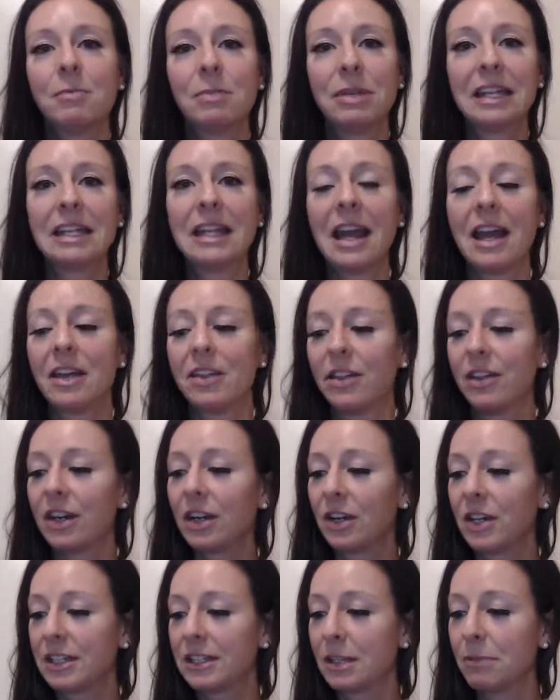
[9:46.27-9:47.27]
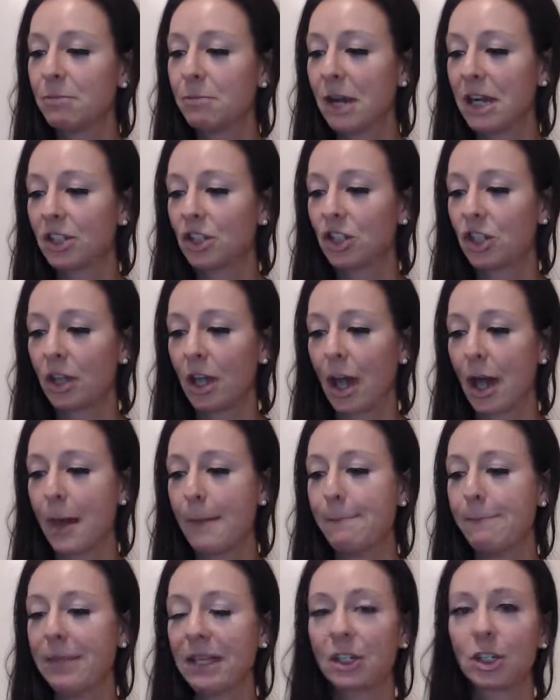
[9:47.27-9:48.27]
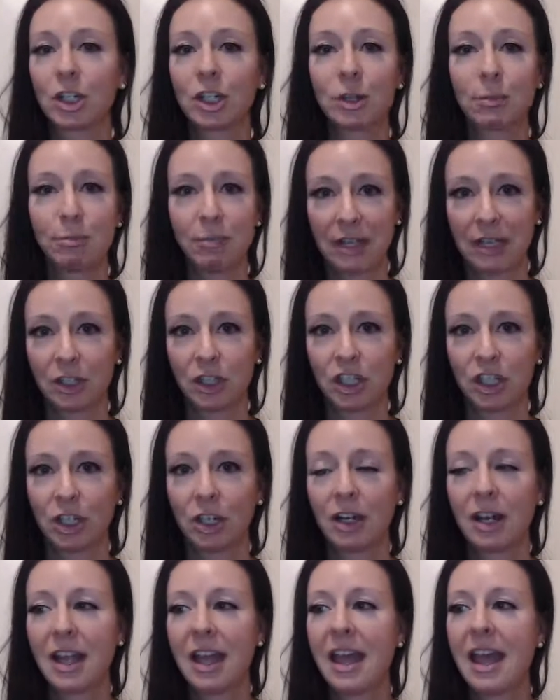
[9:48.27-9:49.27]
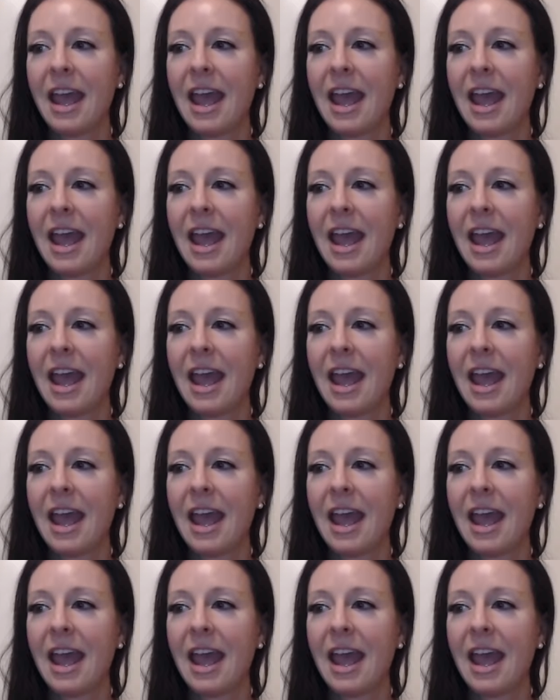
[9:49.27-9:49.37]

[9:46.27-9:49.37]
But again, there is a much bigger picture.